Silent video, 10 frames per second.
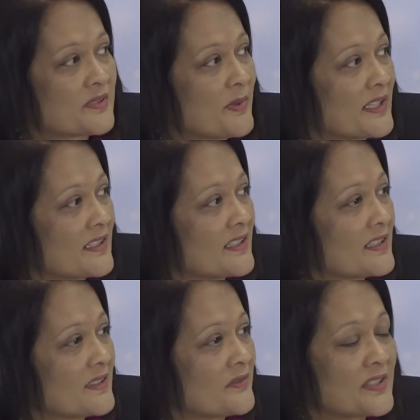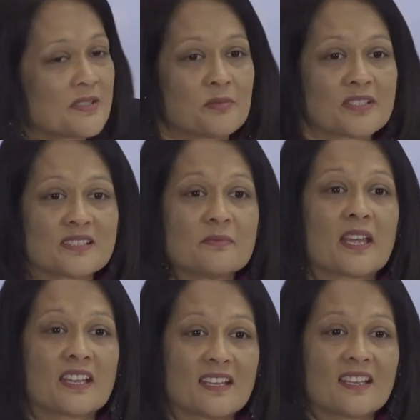by the Fiji Police
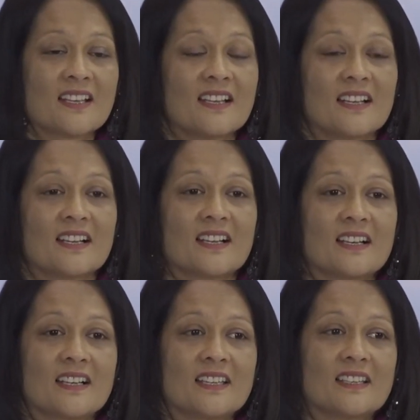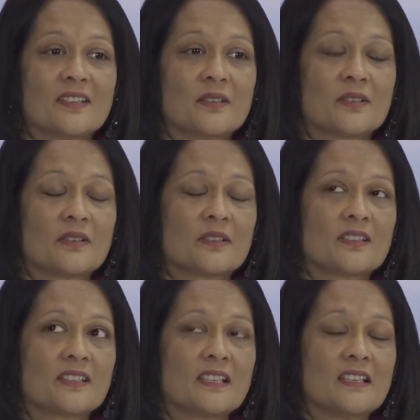Band uh, in,
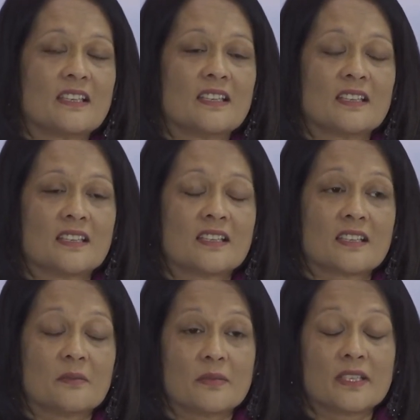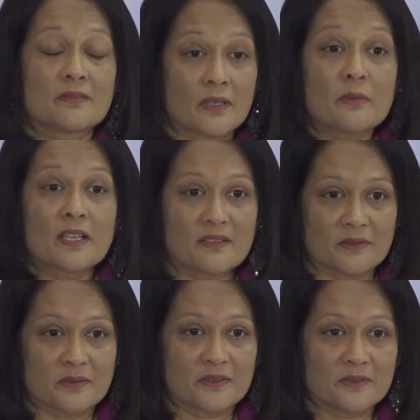in, in, in, in
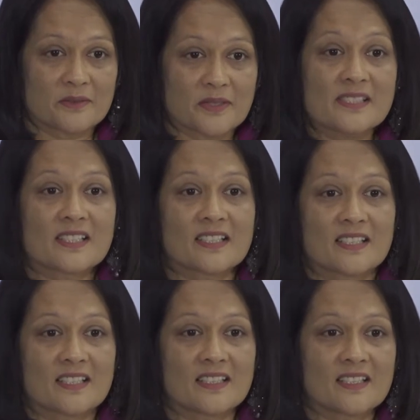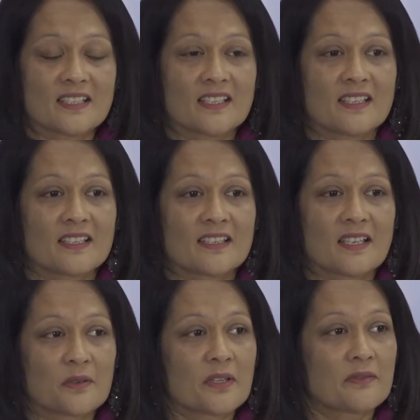Vanuatu recently
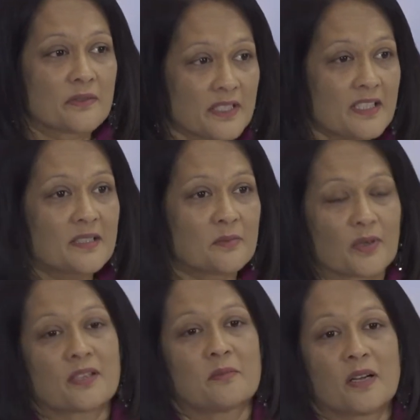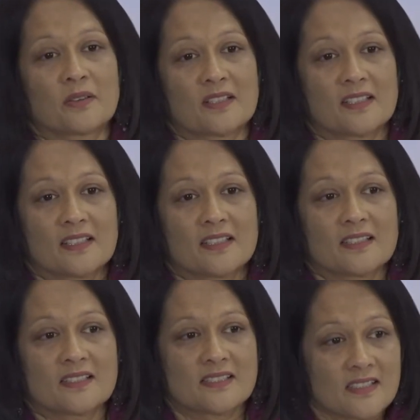that would have really brought about
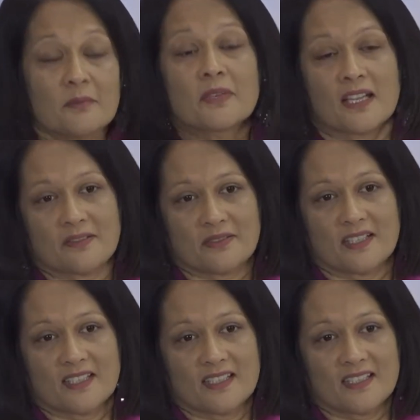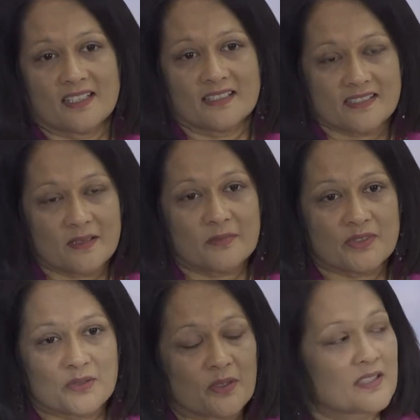some laughter and some
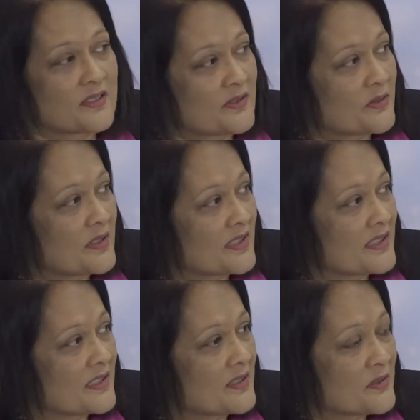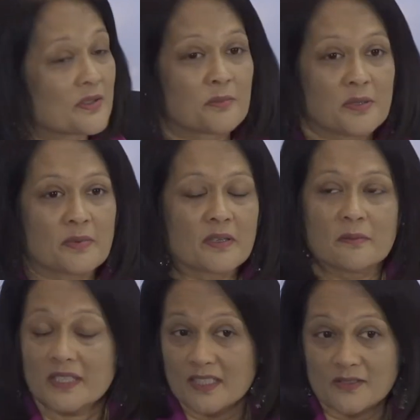solace to the to the people.
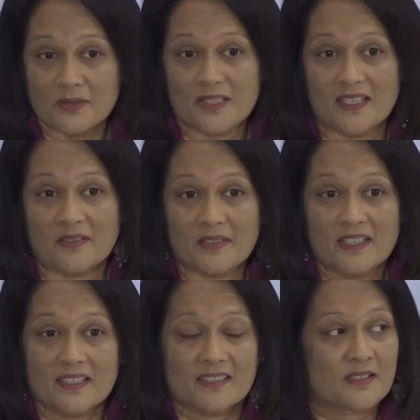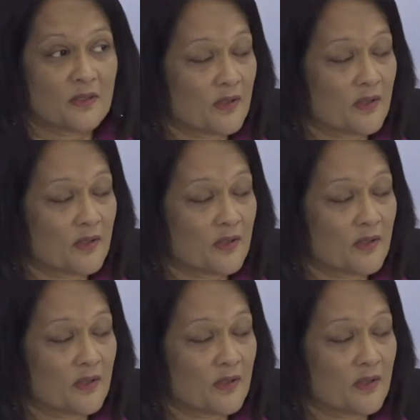But that's not enough. There's a lot